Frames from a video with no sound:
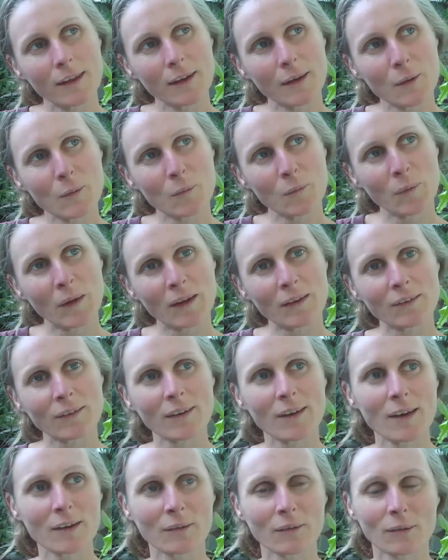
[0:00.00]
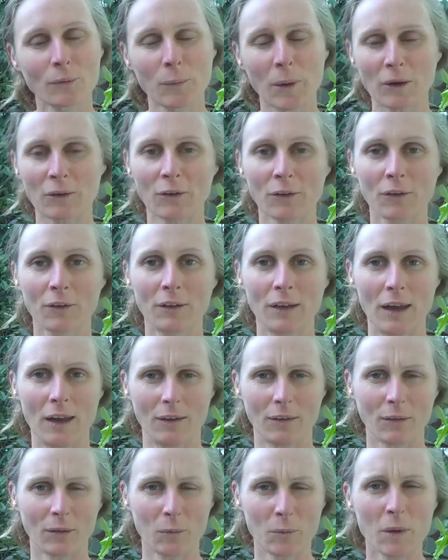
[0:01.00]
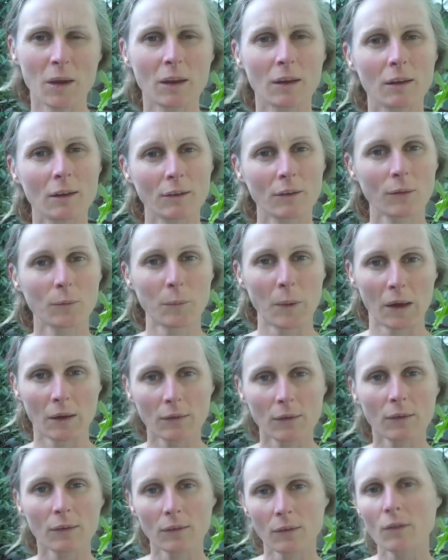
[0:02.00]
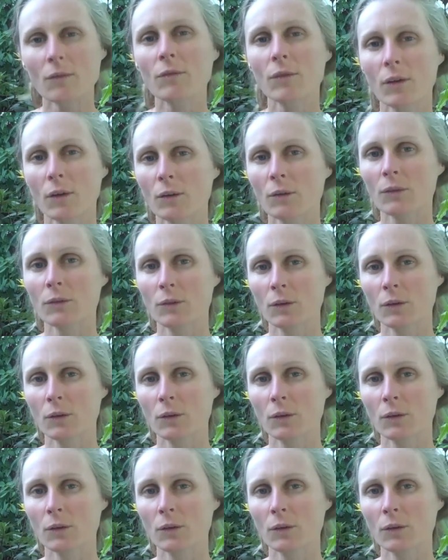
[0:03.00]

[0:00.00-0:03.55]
the amazing and special and intimate spaces of their